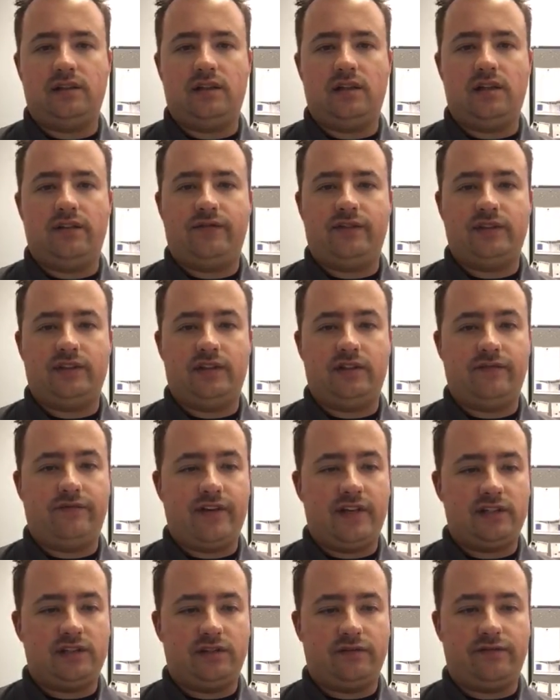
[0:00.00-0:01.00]
If it's a
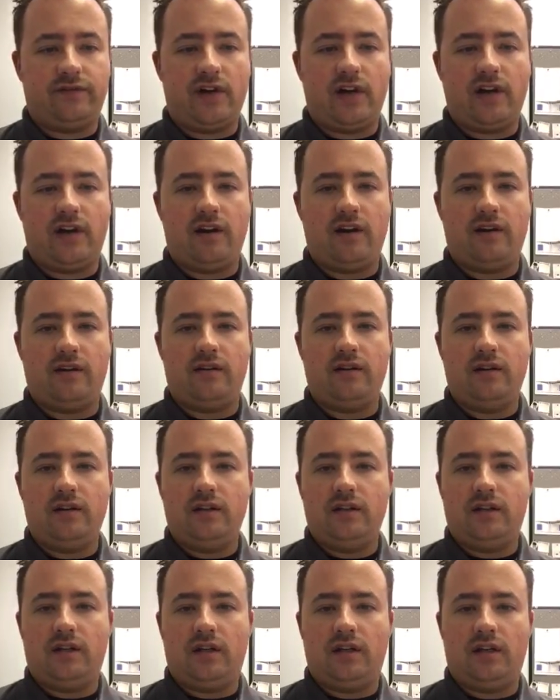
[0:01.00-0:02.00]
defensive fire,
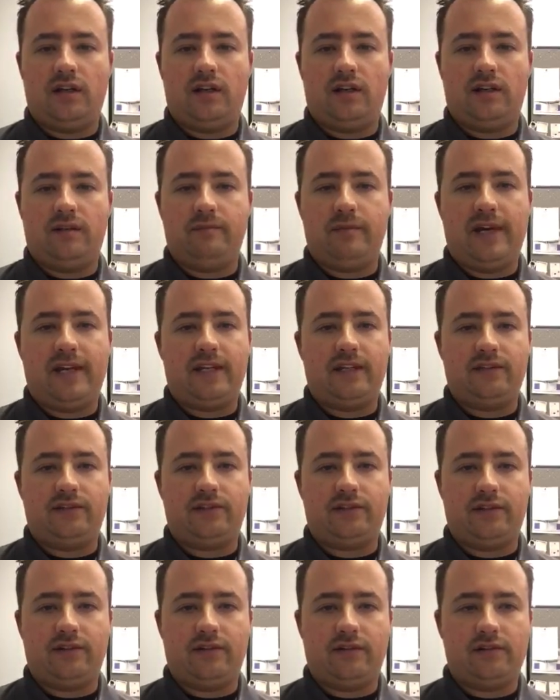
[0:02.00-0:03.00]
might
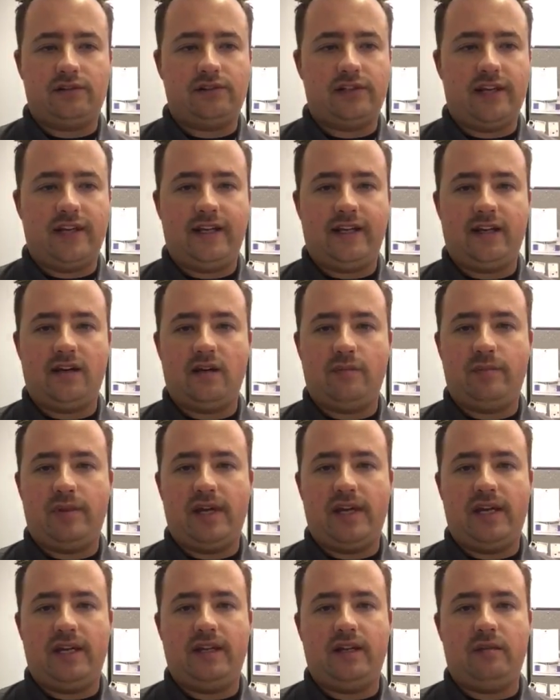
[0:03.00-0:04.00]
consider setting up
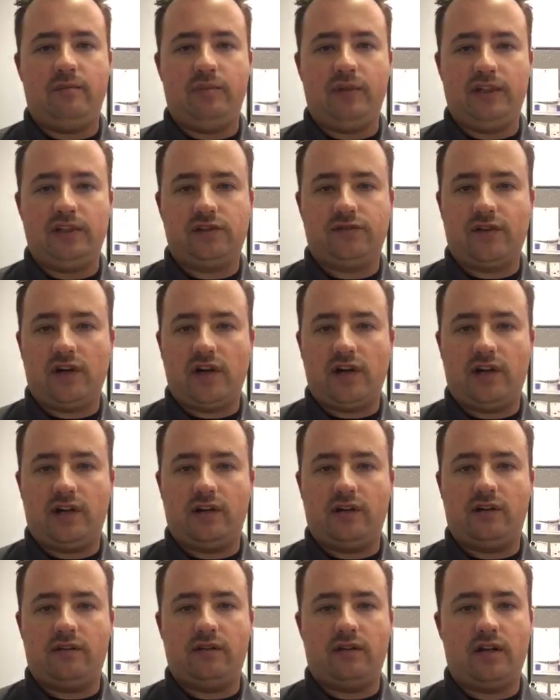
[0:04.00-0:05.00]
a blitz
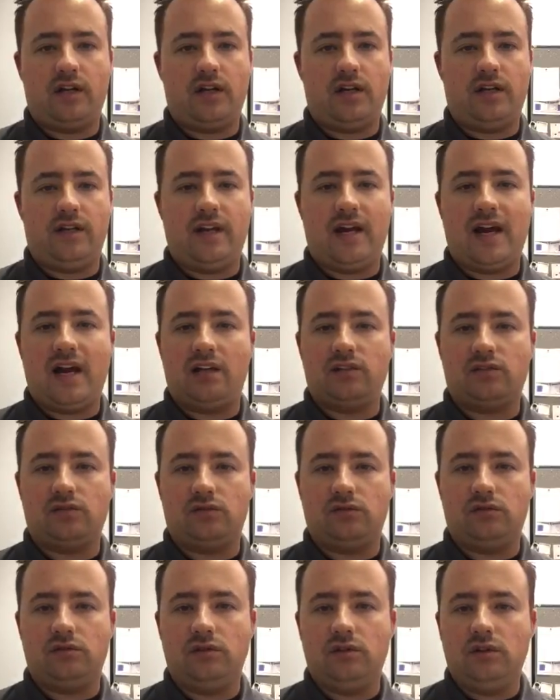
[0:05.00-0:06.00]
fire
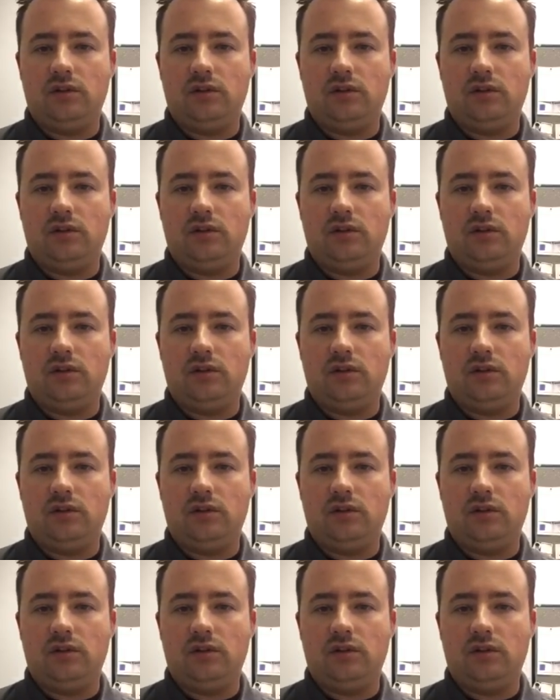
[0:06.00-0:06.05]
nozzle,